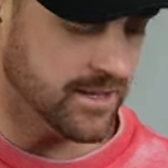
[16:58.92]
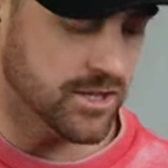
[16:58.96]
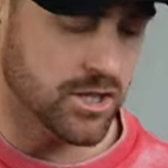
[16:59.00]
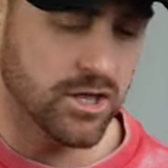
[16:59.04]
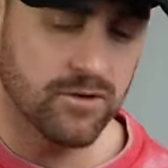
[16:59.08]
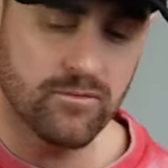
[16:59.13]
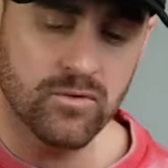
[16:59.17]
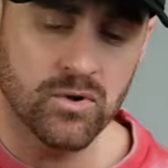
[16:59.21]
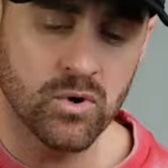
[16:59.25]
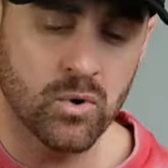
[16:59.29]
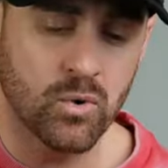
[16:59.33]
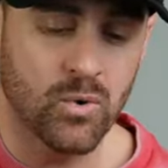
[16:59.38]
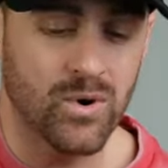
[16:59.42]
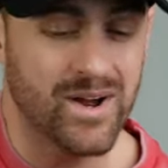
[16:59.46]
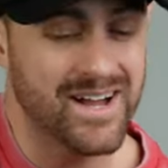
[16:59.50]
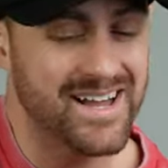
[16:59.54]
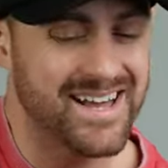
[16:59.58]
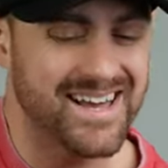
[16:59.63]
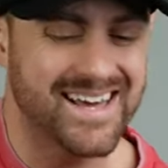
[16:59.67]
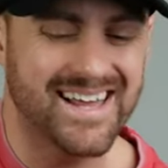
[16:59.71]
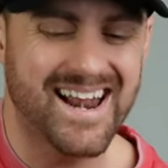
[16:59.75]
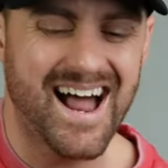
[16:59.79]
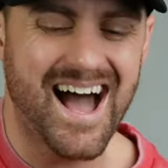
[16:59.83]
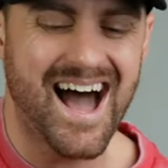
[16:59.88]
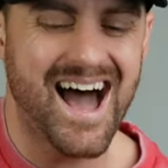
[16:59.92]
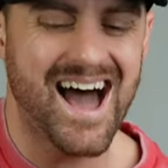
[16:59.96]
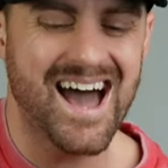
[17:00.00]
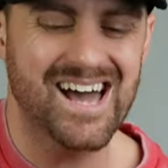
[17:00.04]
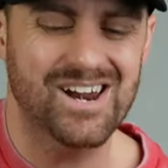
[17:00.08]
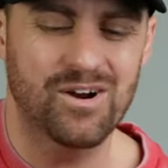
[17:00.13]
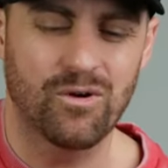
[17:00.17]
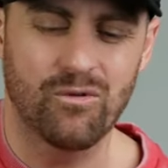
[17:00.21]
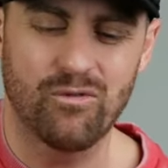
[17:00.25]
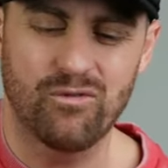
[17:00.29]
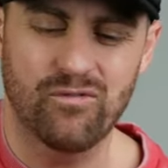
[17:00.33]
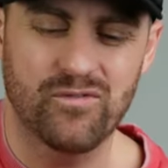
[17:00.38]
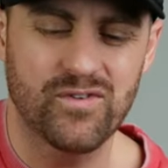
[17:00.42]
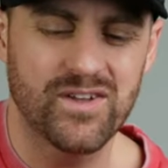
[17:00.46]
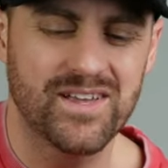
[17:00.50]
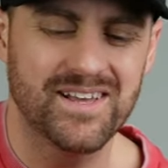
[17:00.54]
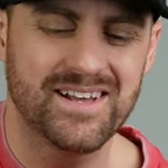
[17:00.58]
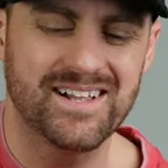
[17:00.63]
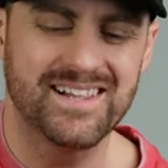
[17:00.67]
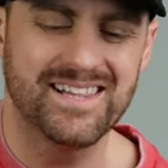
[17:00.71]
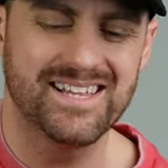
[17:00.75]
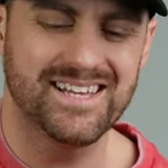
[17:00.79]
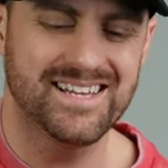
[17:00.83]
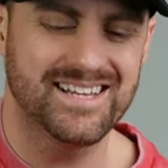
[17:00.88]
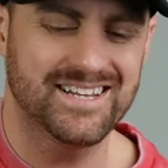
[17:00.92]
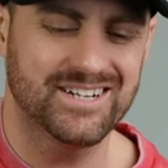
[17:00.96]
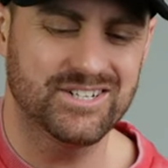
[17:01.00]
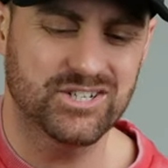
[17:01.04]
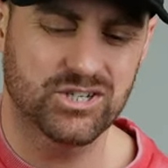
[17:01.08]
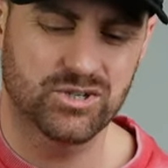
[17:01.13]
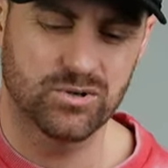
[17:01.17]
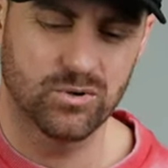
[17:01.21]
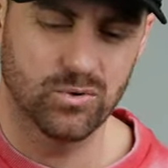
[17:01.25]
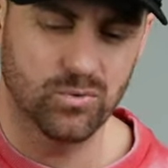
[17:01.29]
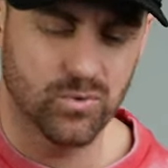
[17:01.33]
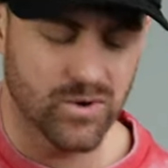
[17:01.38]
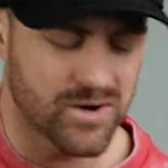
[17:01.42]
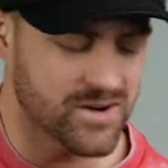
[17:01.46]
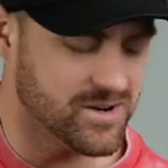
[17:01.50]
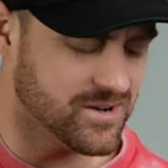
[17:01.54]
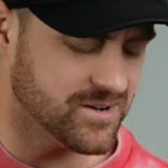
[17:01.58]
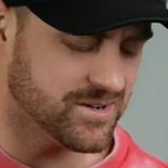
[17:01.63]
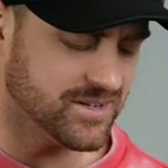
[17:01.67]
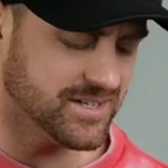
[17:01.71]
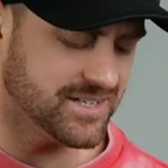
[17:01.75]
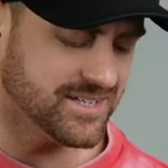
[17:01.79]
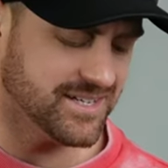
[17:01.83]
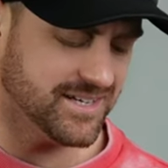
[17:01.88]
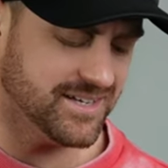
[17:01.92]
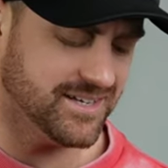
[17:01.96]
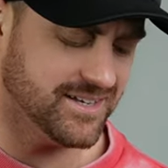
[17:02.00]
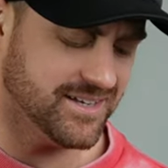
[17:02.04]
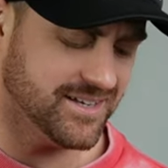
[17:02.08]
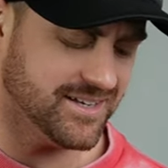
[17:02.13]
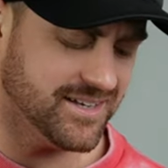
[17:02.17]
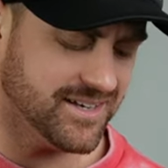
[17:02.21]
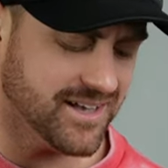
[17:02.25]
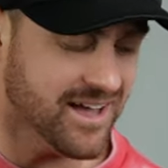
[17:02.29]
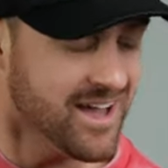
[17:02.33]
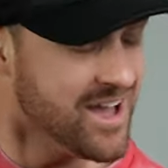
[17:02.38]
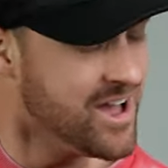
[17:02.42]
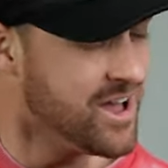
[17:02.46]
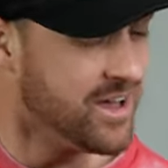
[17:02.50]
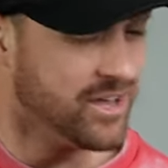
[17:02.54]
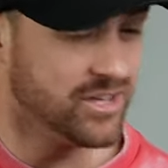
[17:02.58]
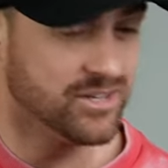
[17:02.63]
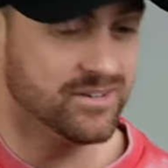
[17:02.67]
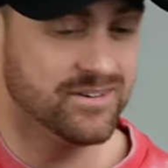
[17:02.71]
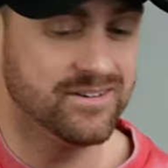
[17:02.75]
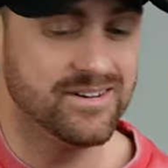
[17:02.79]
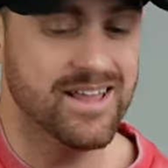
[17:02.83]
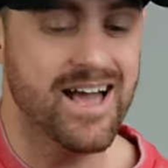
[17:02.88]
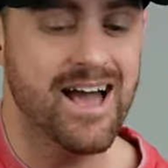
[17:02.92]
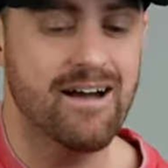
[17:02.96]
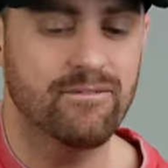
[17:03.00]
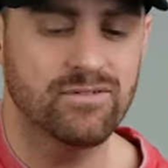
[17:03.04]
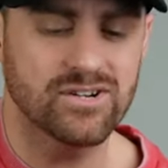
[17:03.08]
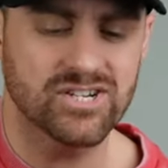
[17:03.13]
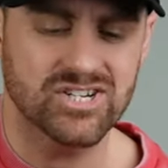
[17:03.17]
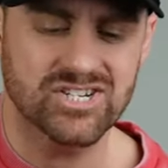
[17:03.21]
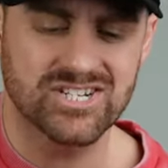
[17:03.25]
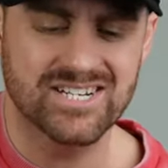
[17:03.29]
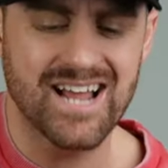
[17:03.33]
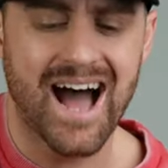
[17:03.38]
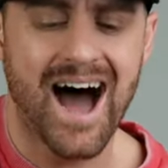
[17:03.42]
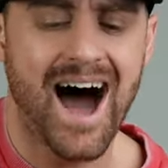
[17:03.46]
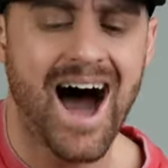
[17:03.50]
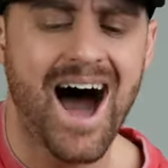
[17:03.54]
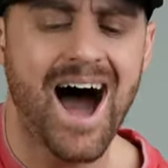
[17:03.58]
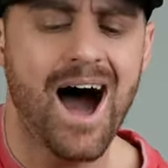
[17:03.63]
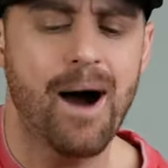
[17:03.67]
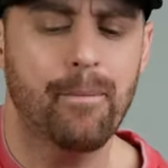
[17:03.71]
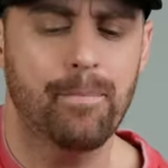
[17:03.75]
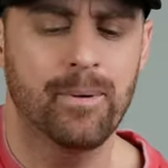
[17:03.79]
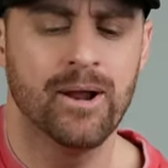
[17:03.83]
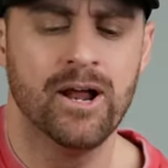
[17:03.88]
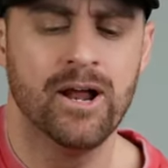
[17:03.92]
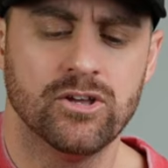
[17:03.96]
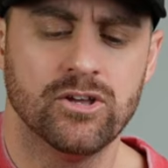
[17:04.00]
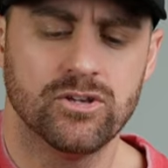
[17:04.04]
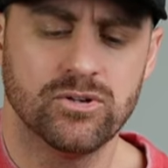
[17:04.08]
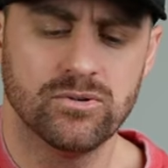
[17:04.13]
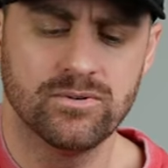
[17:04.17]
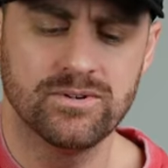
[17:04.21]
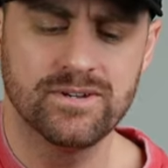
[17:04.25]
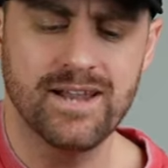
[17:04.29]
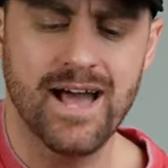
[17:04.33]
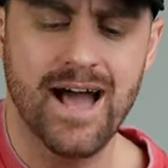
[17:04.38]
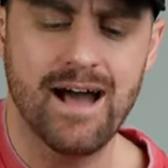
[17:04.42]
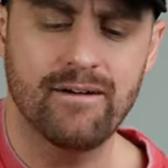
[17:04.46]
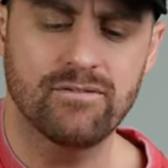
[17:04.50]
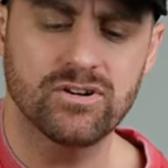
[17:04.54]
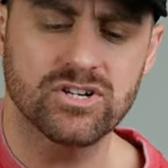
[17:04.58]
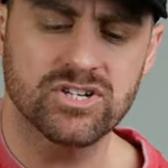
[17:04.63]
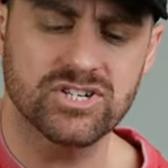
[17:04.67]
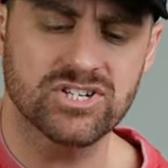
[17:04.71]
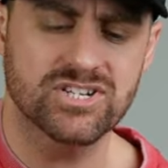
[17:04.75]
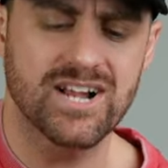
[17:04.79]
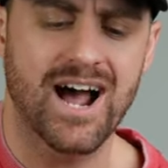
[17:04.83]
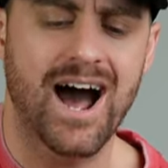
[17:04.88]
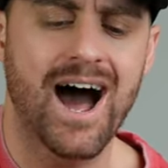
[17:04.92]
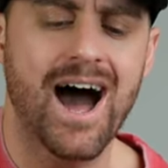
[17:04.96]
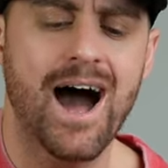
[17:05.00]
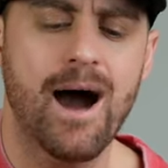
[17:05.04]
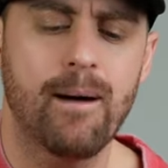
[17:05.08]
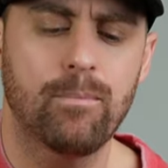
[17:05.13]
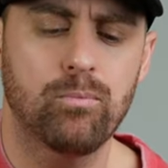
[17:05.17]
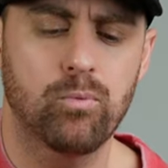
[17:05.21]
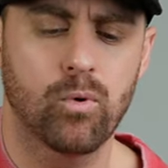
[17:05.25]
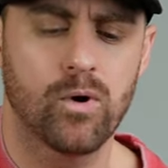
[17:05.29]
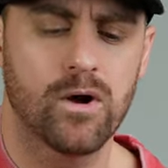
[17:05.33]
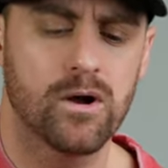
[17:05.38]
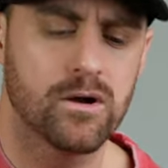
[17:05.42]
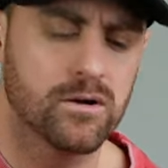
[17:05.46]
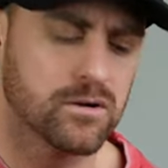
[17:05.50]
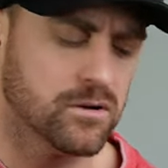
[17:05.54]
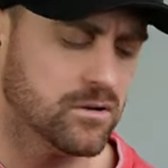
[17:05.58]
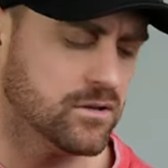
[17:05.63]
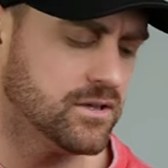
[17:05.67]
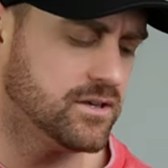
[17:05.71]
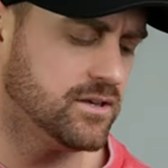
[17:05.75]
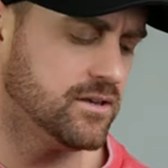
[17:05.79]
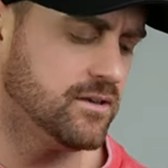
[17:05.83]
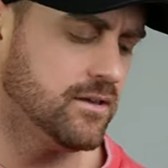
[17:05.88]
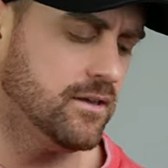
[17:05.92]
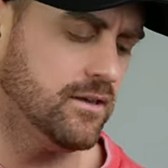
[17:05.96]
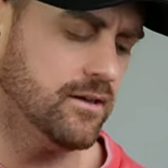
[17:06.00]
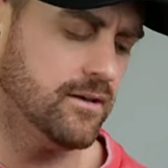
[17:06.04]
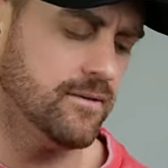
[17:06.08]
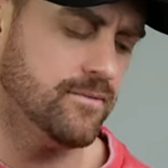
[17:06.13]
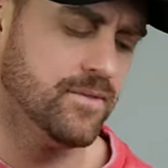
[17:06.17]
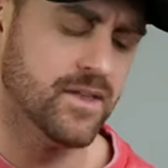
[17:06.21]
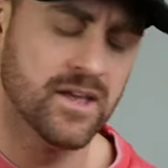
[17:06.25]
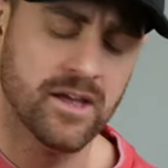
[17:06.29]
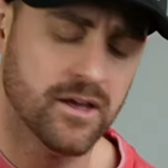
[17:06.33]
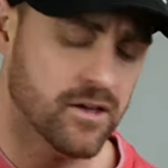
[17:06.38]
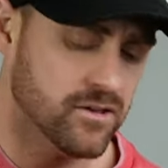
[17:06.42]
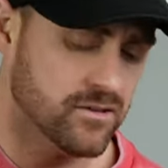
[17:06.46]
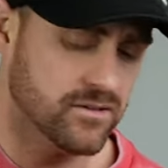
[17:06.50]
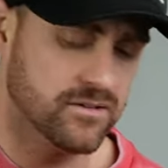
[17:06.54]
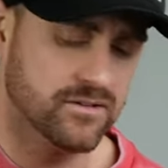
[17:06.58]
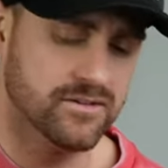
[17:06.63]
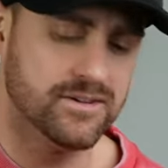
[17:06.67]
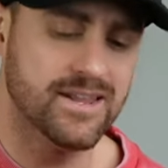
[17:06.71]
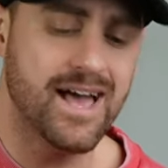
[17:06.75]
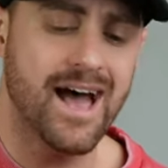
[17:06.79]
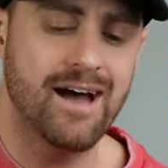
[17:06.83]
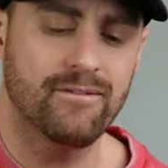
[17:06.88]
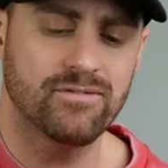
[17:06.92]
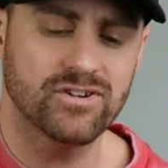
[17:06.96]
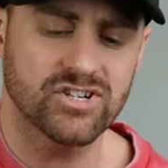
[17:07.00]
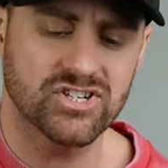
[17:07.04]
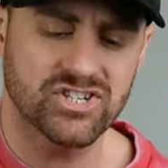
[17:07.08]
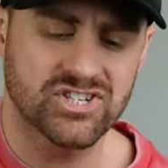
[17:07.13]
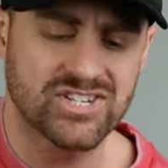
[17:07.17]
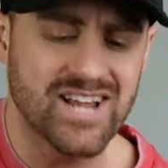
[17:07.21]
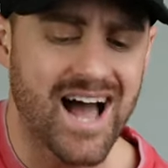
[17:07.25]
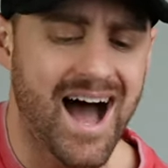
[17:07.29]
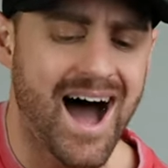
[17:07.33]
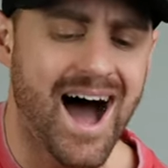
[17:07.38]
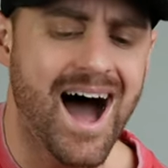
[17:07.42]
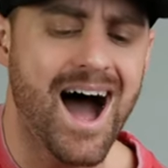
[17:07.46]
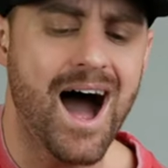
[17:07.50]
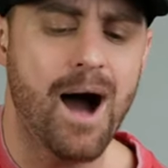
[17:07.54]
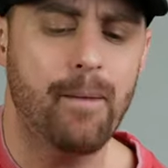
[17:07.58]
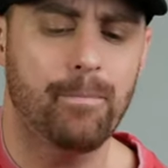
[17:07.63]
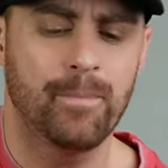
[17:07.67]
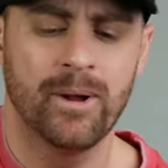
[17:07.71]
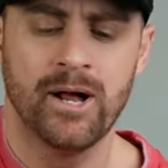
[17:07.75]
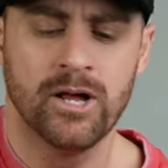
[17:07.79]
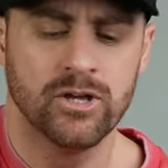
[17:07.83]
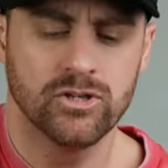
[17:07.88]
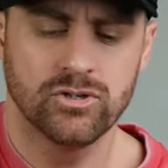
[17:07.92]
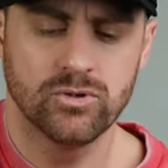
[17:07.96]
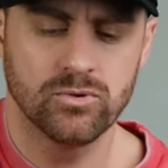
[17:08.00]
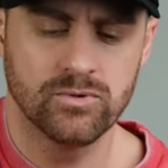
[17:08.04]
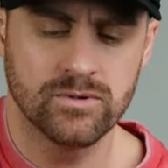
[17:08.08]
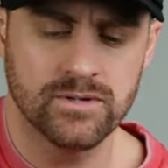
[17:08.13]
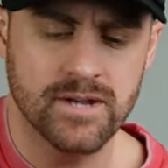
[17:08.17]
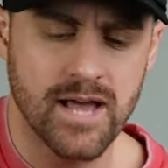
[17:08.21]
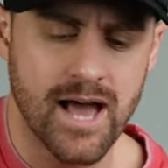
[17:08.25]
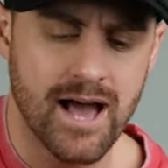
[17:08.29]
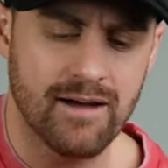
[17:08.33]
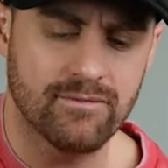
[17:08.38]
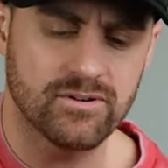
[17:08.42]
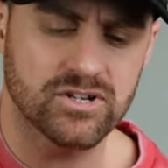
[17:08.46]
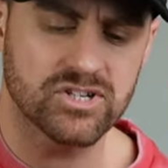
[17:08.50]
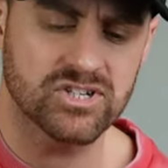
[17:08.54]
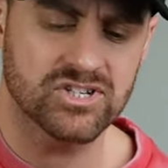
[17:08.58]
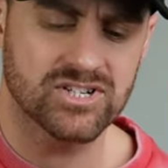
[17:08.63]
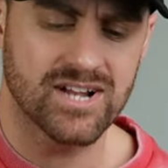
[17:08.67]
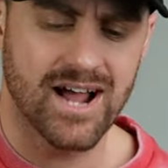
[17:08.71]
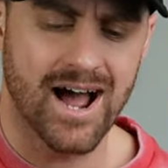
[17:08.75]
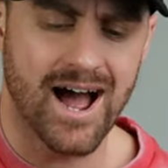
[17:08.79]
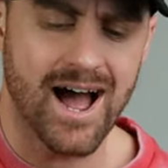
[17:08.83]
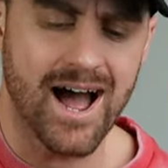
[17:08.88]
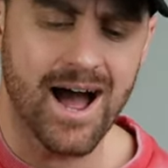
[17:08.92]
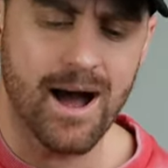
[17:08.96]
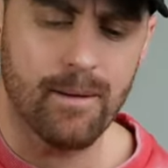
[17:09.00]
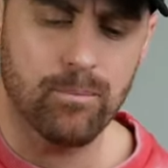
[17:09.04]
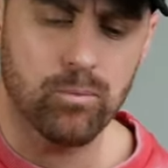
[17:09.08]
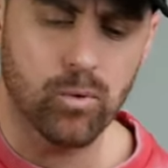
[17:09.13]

Even when I don't feel it, you're working. You never stop, you never stop working. You never stop, you never stop